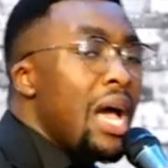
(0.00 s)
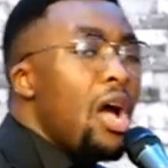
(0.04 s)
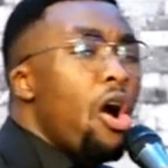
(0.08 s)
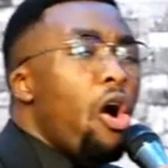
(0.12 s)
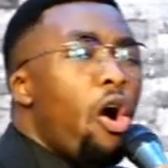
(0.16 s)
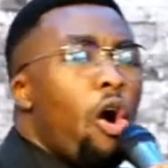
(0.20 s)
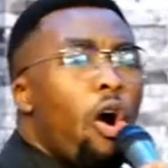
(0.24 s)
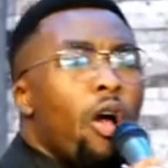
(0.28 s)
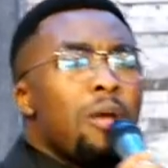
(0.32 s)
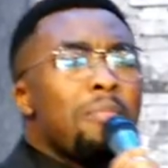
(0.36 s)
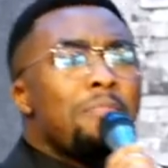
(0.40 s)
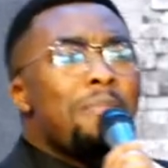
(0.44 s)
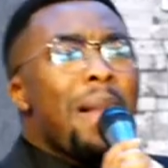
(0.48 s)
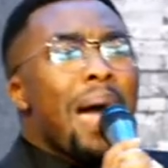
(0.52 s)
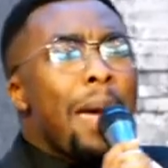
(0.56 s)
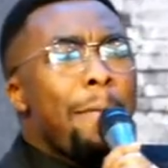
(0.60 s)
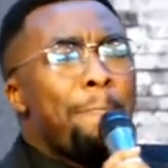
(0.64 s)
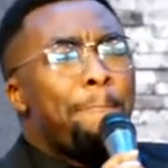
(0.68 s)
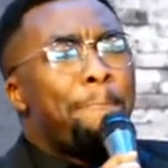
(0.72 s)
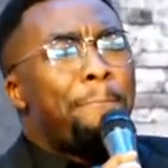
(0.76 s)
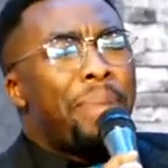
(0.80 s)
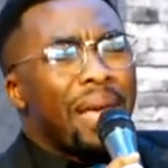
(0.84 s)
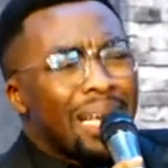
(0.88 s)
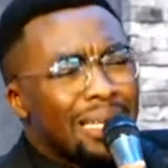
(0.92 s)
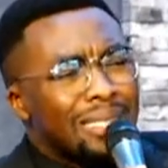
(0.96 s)
on my
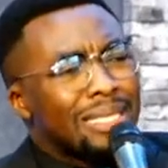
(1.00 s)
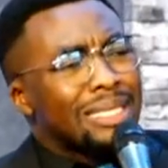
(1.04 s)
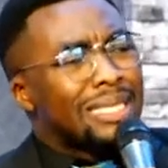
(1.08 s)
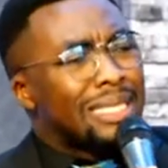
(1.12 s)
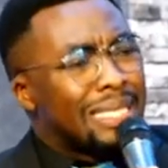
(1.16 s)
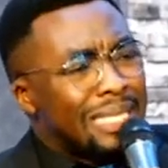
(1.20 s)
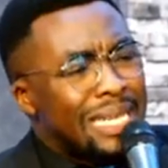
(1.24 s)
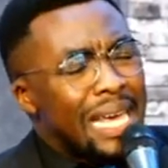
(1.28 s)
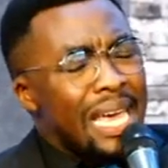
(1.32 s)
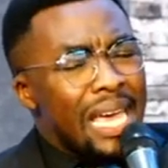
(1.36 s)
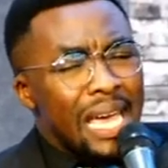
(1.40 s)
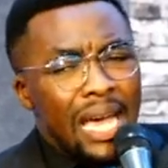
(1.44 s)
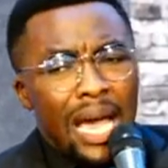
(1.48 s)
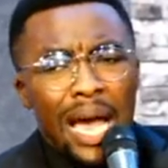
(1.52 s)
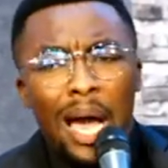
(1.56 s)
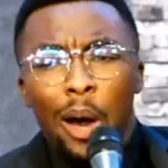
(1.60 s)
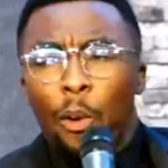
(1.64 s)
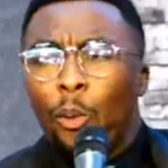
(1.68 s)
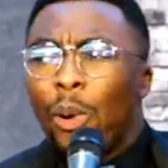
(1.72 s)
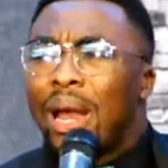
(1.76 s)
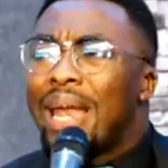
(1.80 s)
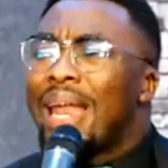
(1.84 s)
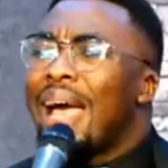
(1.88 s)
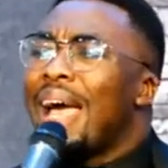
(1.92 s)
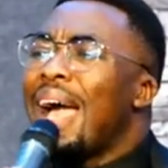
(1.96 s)
best day,
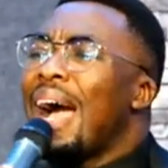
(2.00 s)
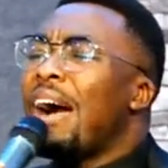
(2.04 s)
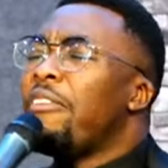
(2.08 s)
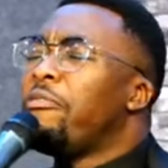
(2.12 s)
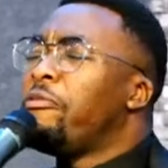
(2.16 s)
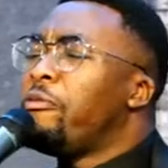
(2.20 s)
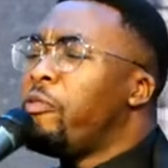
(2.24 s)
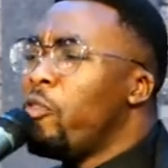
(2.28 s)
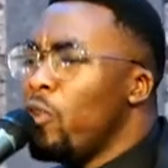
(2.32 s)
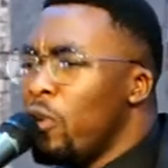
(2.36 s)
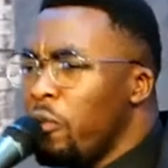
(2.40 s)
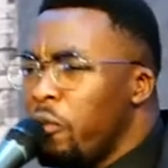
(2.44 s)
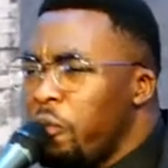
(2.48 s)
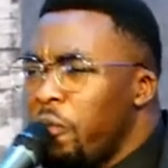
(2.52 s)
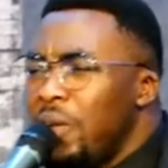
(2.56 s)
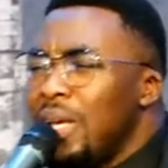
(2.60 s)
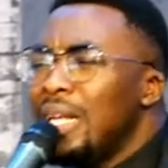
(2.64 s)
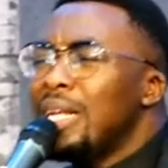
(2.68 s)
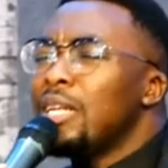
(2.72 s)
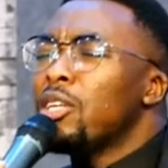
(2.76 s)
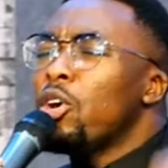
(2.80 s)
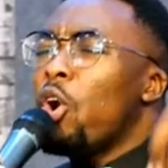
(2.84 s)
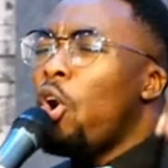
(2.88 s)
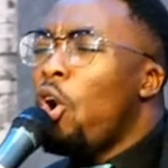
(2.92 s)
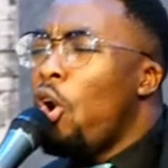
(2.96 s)
when I have
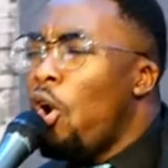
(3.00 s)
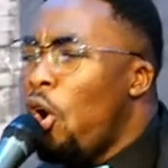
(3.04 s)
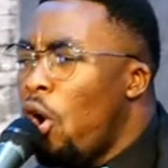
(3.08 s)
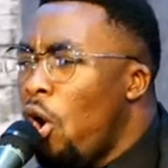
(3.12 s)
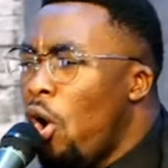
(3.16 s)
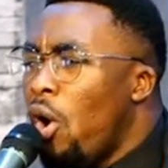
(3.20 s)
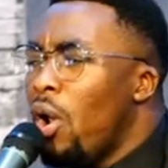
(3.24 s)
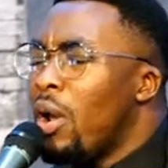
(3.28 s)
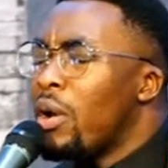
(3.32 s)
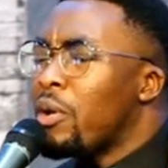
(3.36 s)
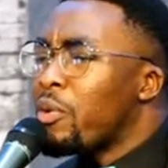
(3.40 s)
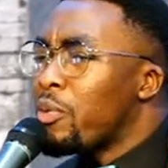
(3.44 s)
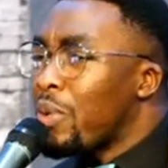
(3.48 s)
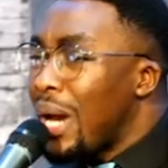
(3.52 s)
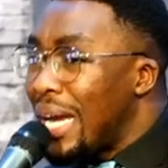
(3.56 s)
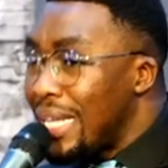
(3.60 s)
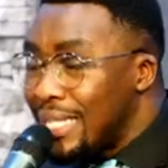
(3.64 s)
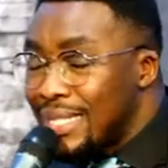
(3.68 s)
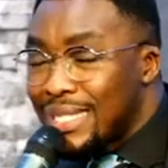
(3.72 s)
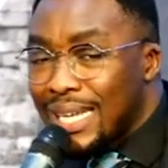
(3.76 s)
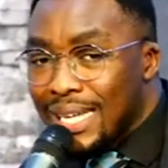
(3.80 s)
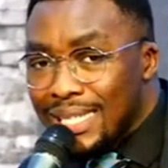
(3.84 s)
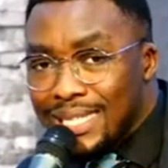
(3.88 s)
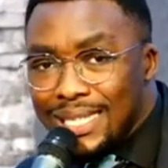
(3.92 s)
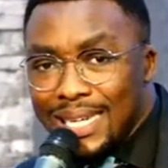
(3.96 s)
fulfilled all
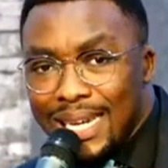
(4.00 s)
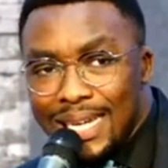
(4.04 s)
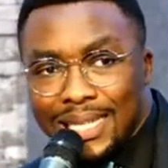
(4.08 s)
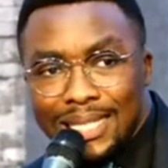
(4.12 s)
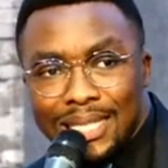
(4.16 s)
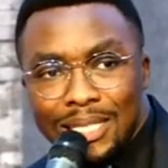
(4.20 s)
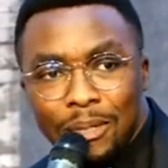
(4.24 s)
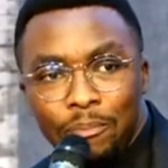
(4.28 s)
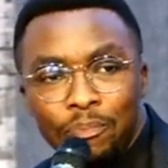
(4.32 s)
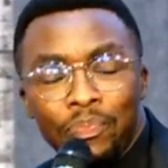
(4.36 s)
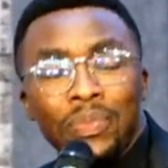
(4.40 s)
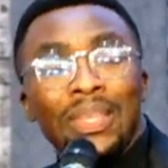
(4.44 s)
righteousness,